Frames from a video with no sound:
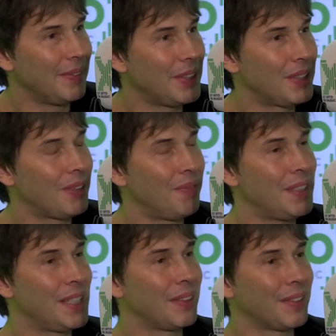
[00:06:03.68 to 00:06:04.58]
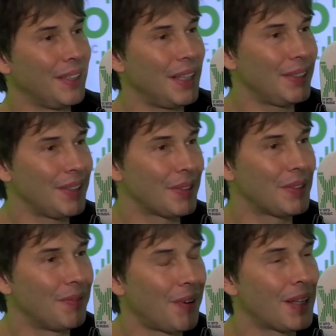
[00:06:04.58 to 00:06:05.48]
It's just the physical conditions were
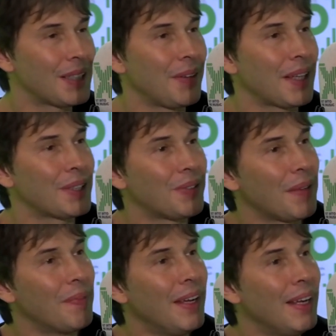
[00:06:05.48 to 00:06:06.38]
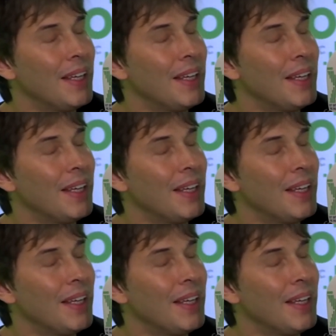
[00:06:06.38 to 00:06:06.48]
far too extreme.